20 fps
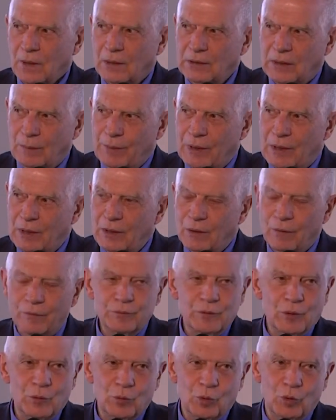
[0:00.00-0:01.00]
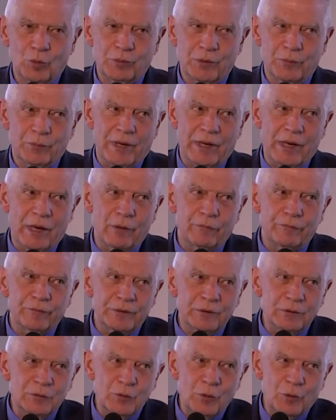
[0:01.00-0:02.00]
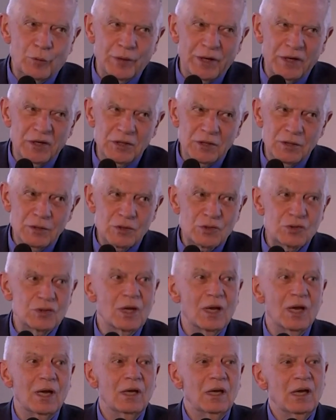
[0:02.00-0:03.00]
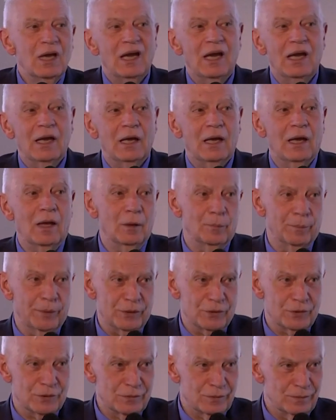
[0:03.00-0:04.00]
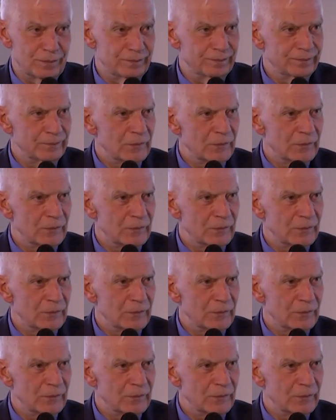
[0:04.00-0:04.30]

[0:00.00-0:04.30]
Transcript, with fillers: At the beginning of the war, we were offering the Ukrainians helmets.